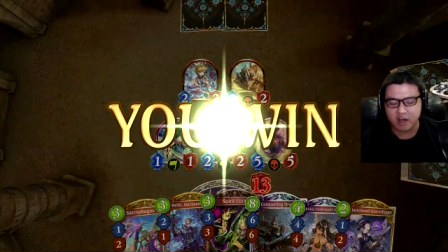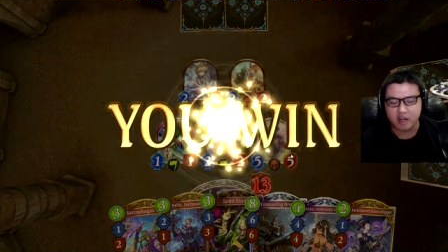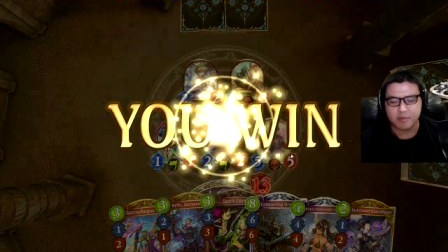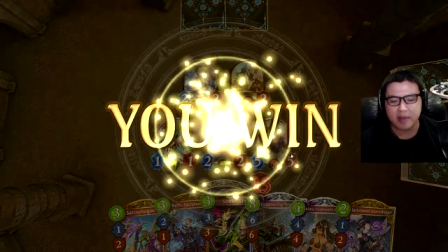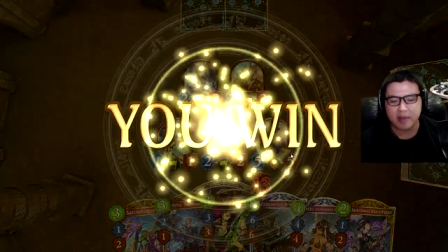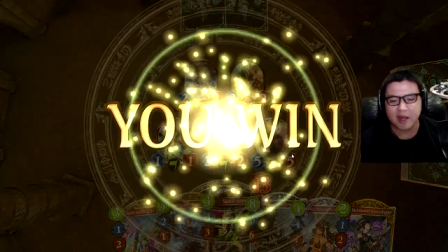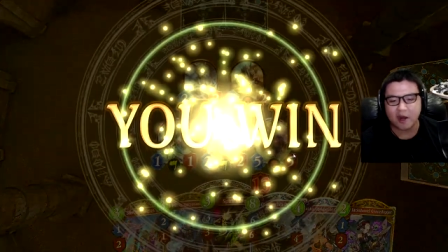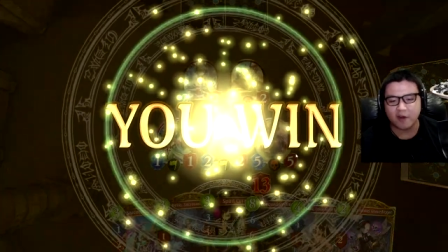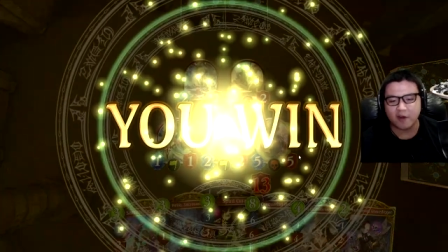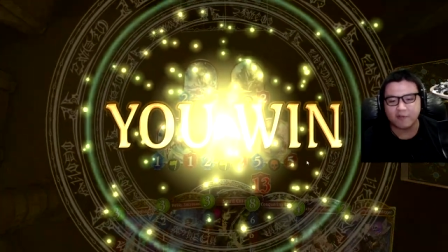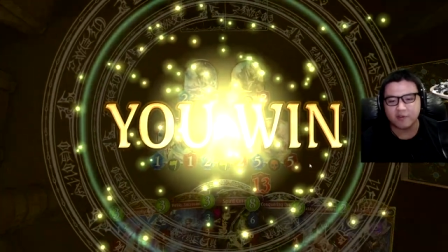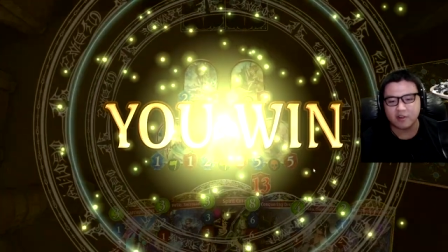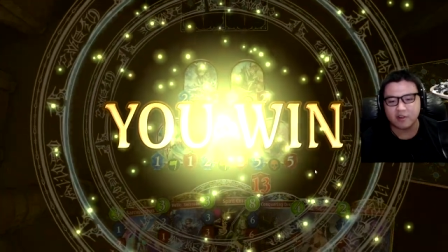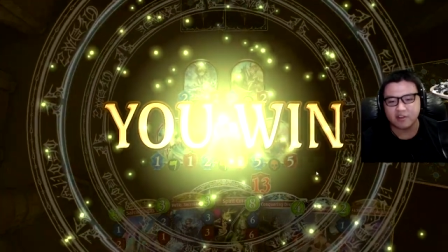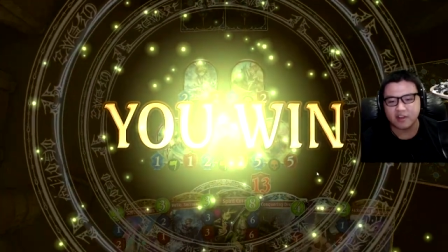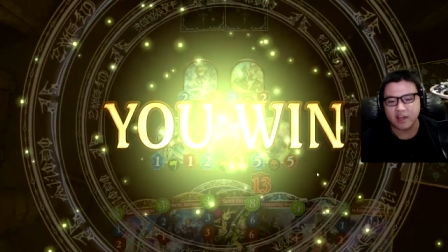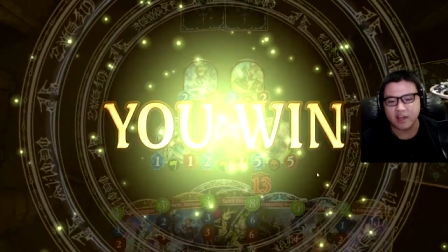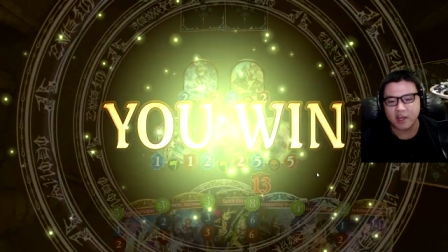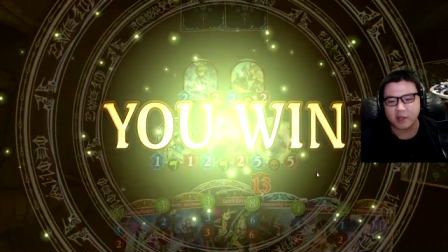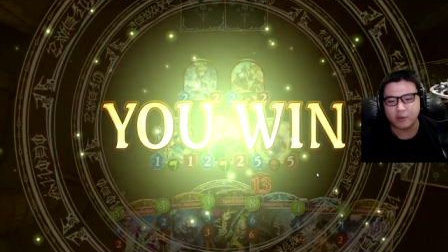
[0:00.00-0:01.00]
powerful
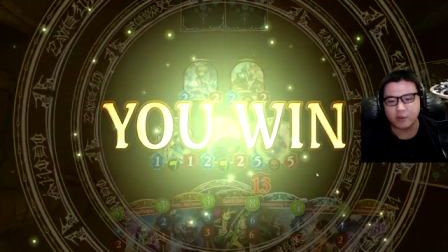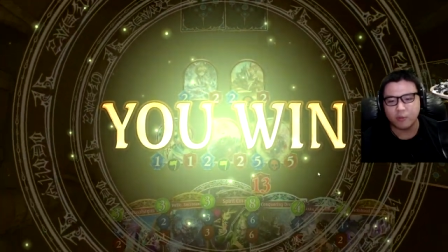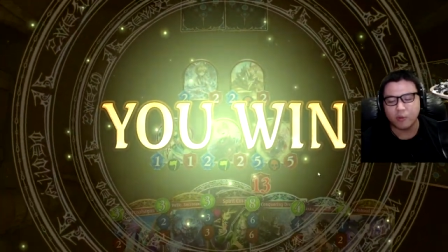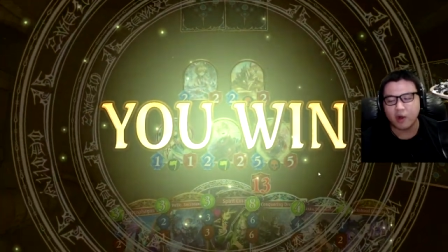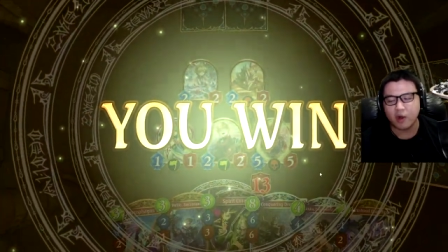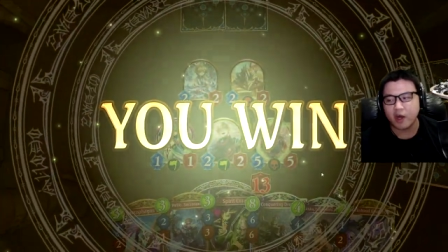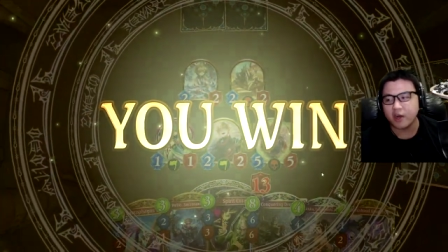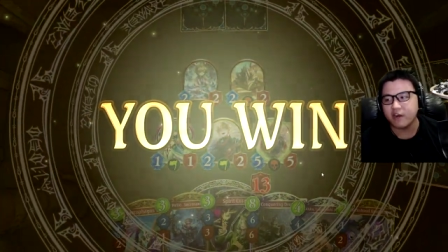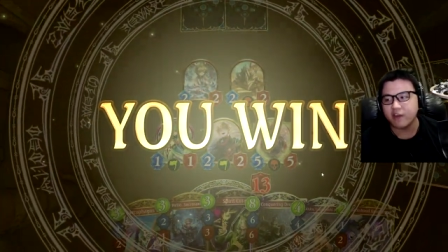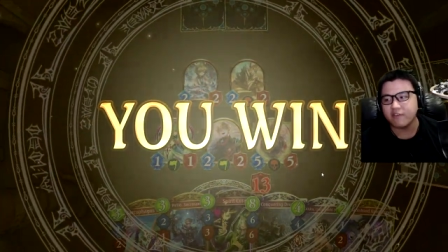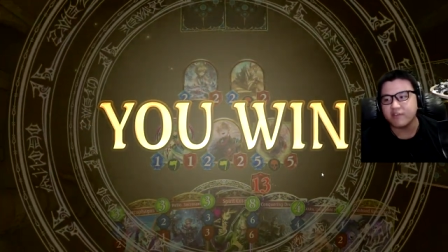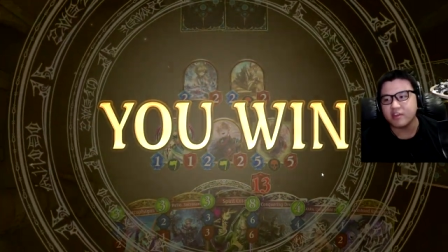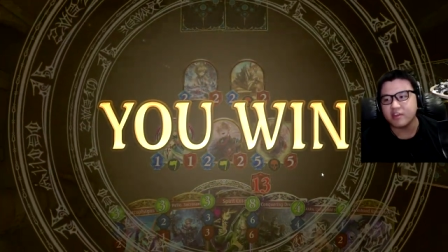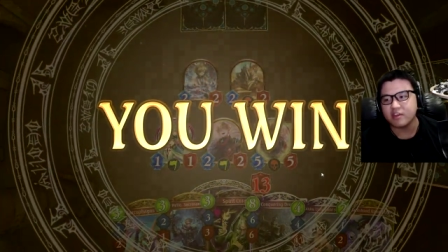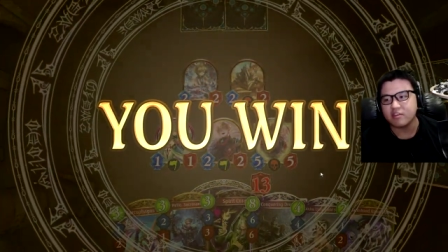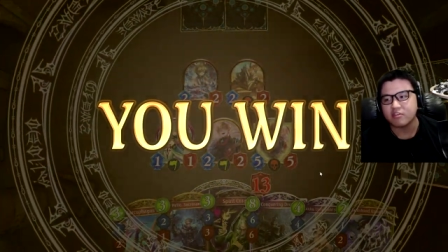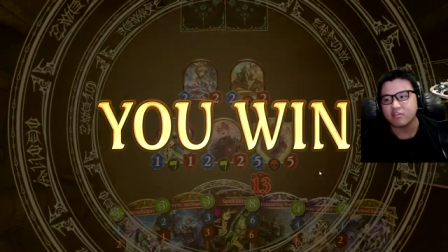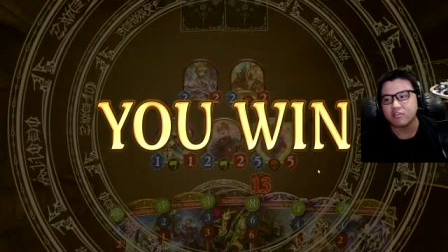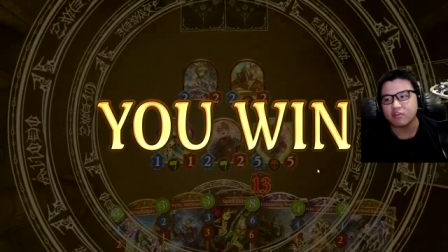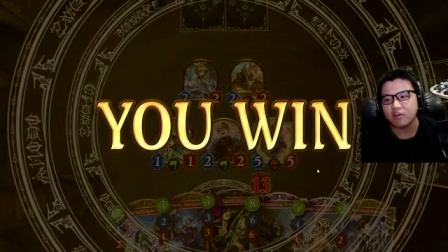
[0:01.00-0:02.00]
deck, one of the
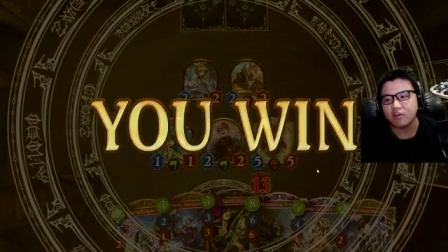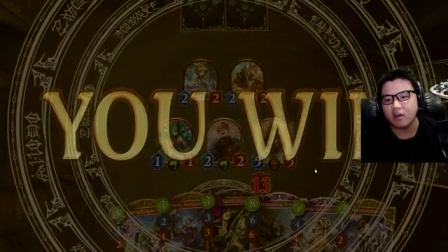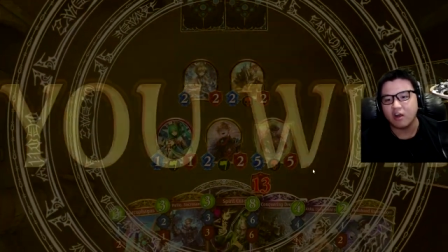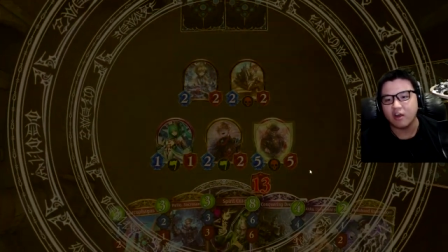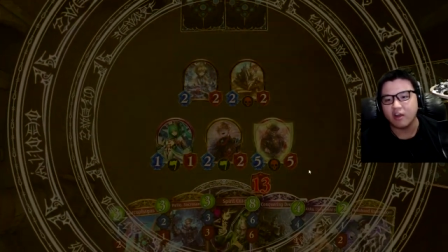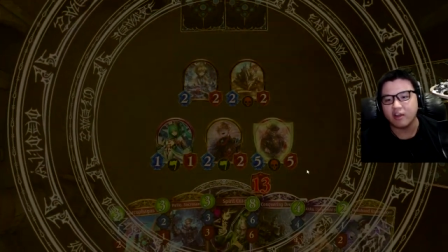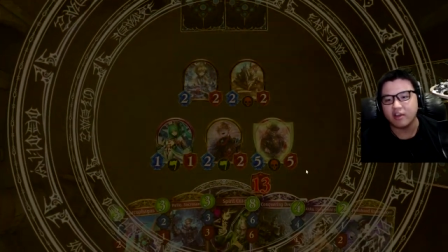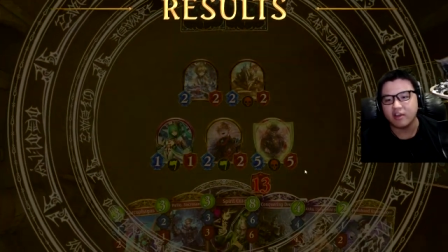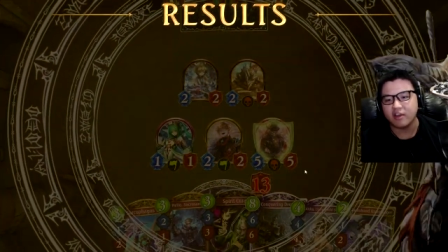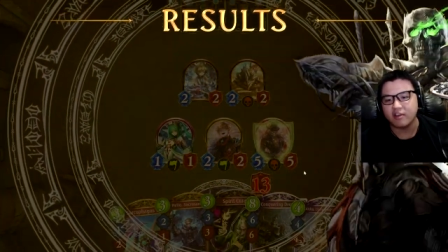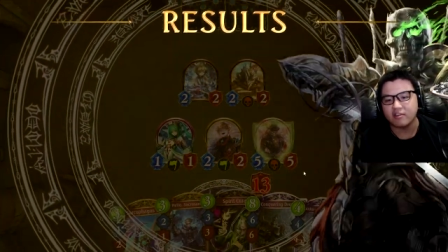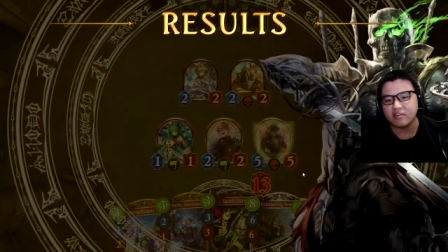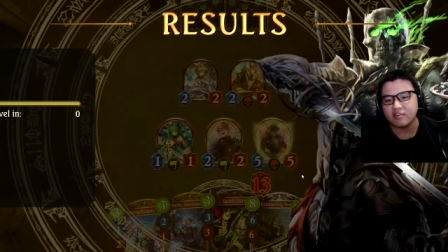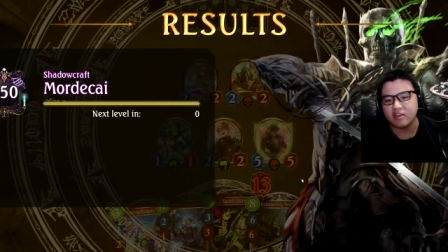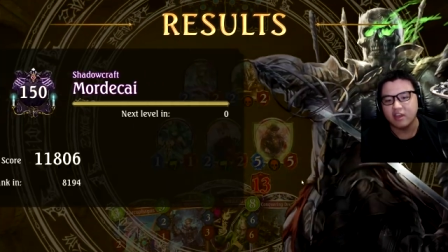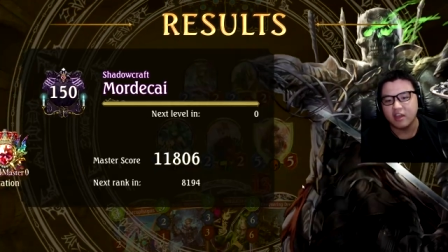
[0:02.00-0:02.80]
strongest